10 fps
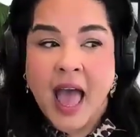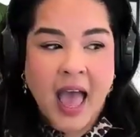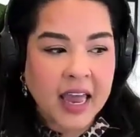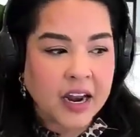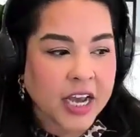
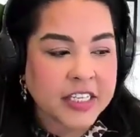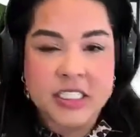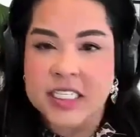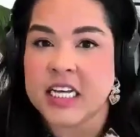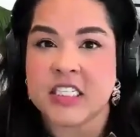And I
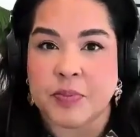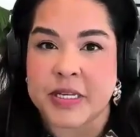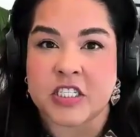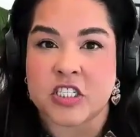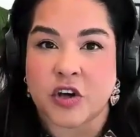just think as a
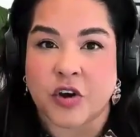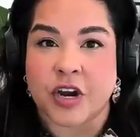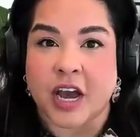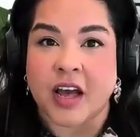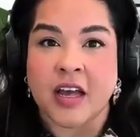business
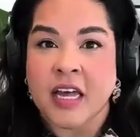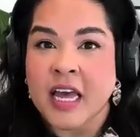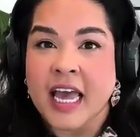owner,